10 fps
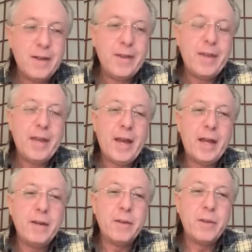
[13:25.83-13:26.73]

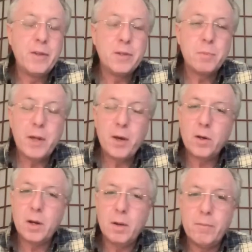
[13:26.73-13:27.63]
and these may all
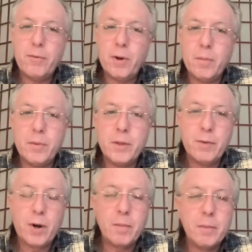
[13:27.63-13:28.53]
come from the
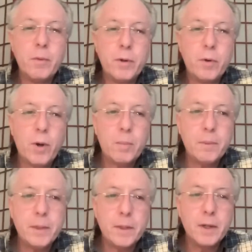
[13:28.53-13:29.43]
environment we grew up
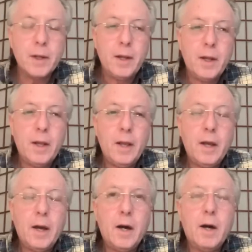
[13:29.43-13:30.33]
in.
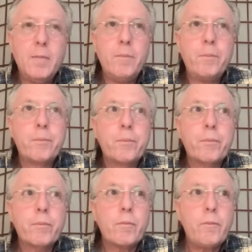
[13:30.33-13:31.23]
Um,
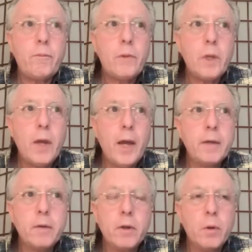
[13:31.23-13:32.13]

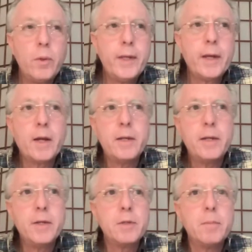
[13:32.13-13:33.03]
and we get
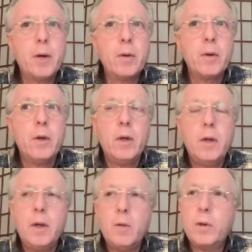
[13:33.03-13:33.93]
ideas about
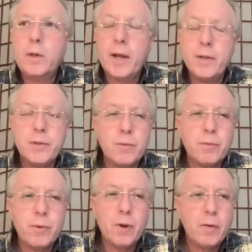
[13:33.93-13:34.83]
what kinds
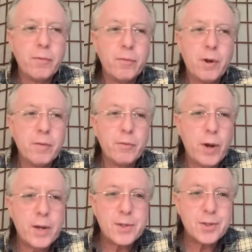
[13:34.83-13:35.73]
of
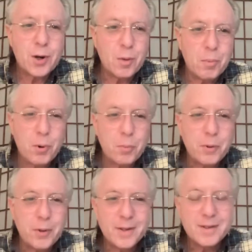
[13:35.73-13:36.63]
dress are
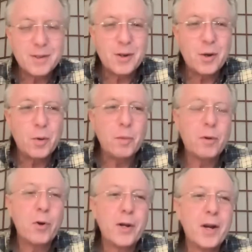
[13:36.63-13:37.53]
appropriate, when we're
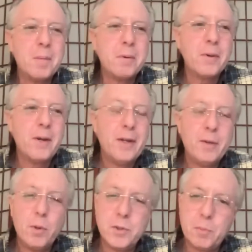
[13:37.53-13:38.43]
growing up,
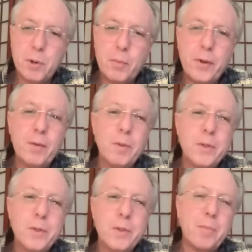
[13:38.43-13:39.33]
what's appropriate,
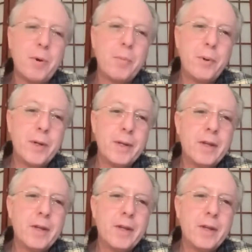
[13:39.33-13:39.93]
what's not appropriate.